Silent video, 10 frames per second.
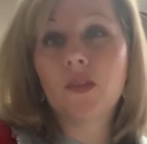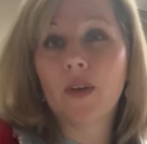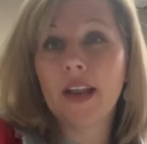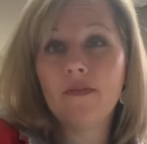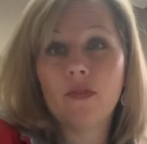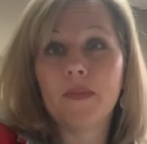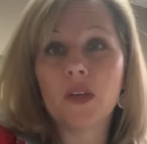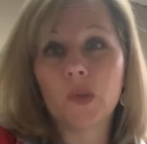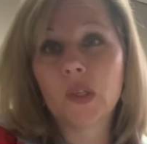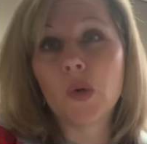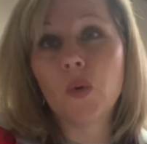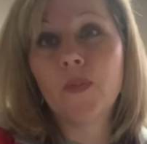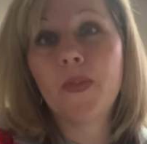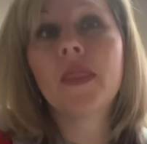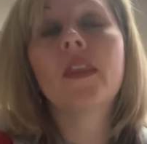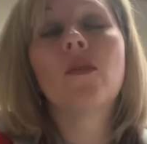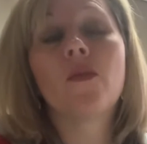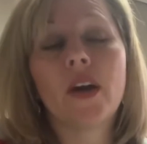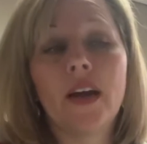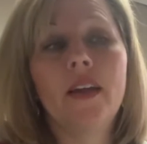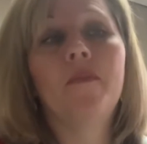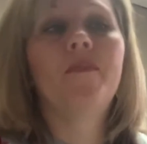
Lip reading: ready for middle school, okay?